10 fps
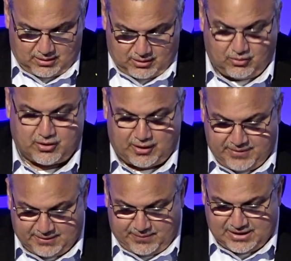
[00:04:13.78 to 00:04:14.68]
Your
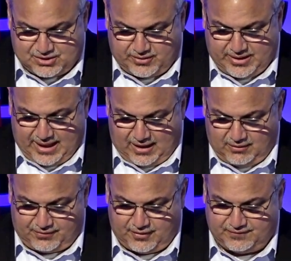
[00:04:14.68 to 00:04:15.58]
commitment to the
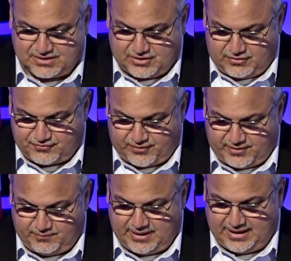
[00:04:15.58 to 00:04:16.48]
health of this country
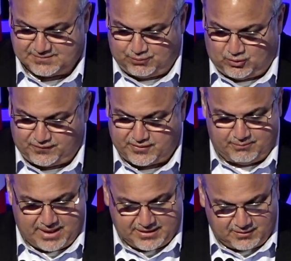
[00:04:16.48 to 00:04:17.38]
is both
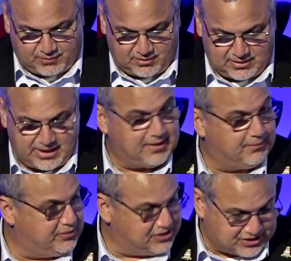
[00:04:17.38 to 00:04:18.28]
commendable and
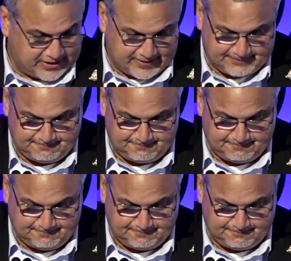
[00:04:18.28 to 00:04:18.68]
appreciated.